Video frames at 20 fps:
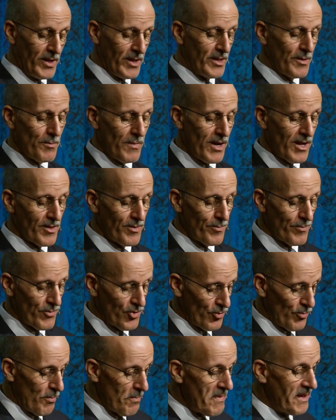into
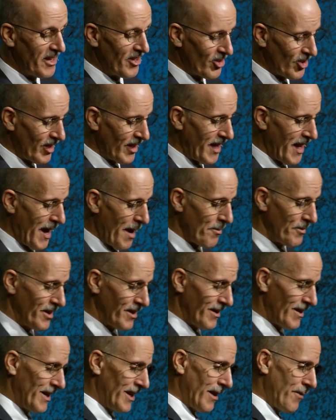Mom's medicine
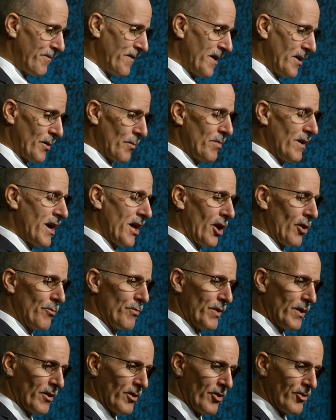cabinet and I found a bottle of
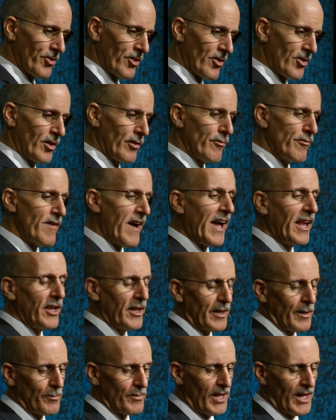pills. It said
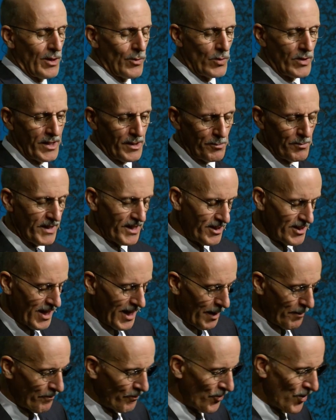Valium, take 1 at
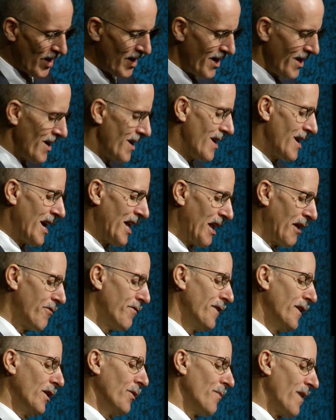bedtime. And I
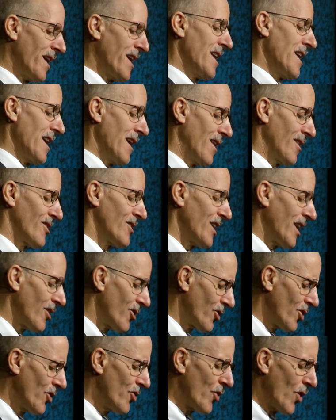filled my hands and I
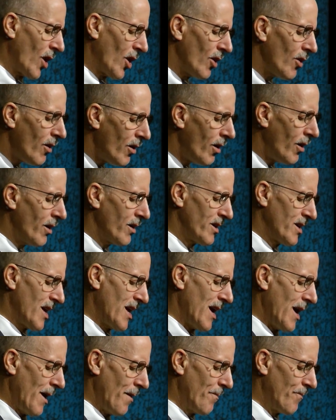stood there a long
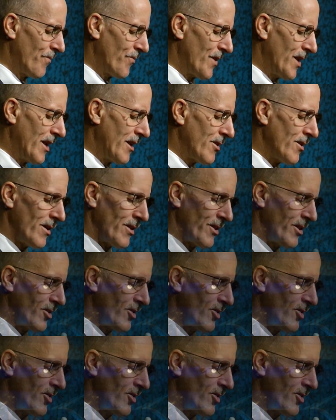time. And I thought, oh, this